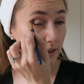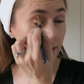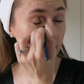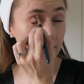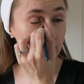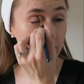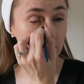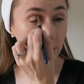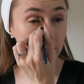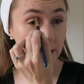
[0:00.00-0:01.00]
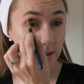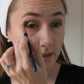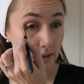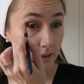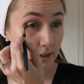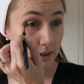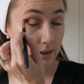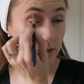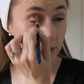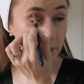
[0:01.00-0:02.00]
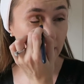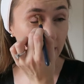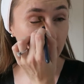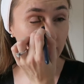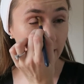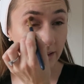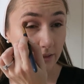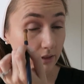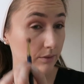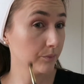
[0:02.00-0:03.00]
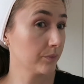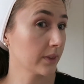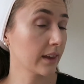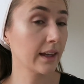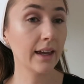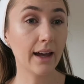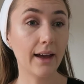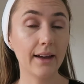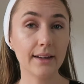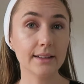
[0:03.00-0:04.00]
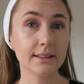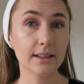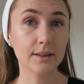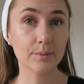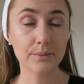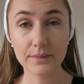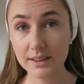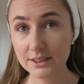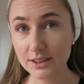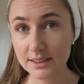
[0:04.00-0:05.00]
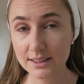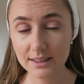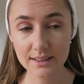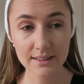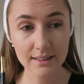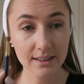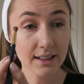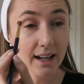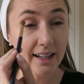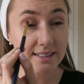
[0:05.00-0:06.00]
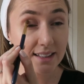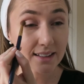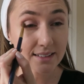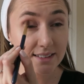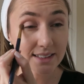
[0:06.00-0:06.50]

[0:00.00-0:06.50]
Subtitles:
on the color wheel to my eye, and it adds a little